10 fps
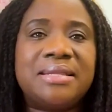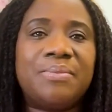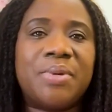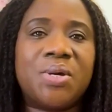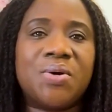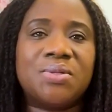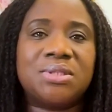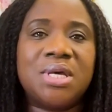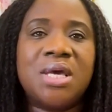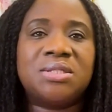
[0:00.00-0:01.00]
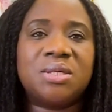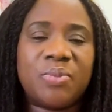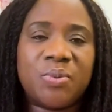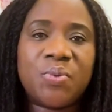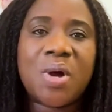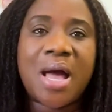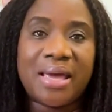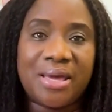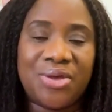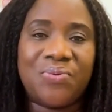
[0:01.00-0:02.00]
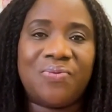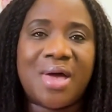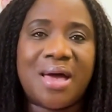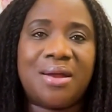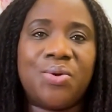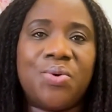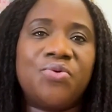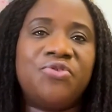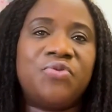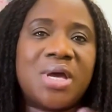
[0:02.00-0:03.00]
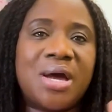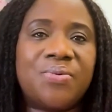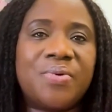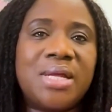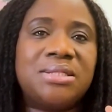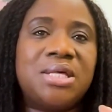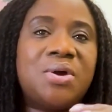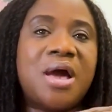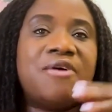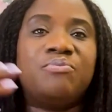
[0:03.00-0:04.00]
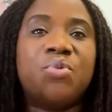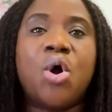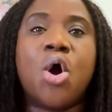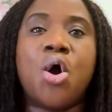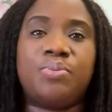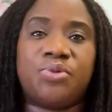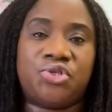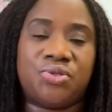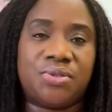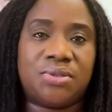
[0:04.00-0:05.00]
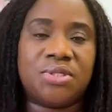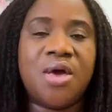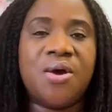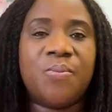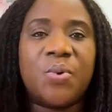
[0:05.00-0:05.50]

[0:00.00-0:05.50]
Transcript: that because some people argue that, oh, if you can rent, then you have more options.